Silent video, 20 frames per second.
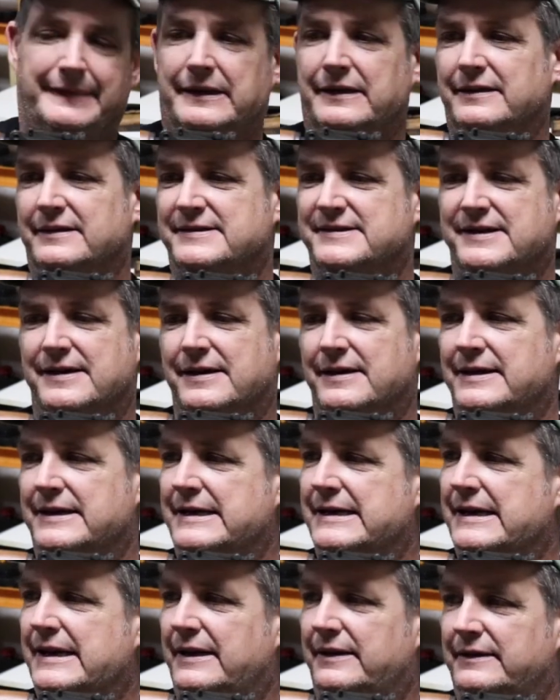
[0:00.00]
This
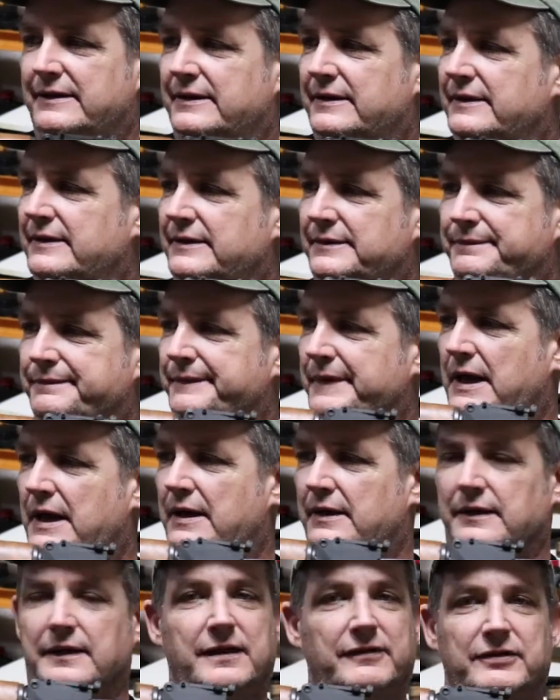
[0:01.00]
gun,
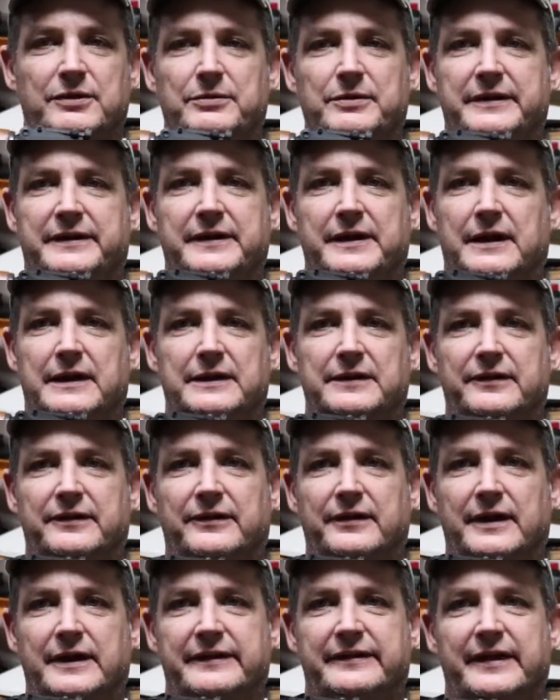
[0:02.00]
I love it with the iron
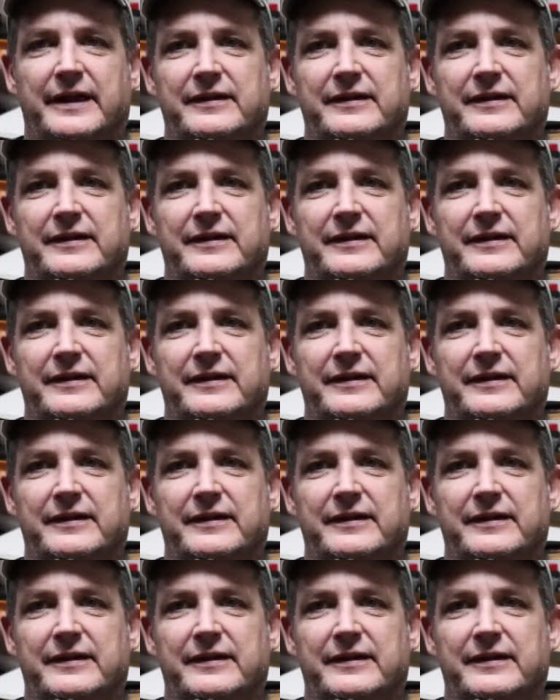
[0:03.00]
sights.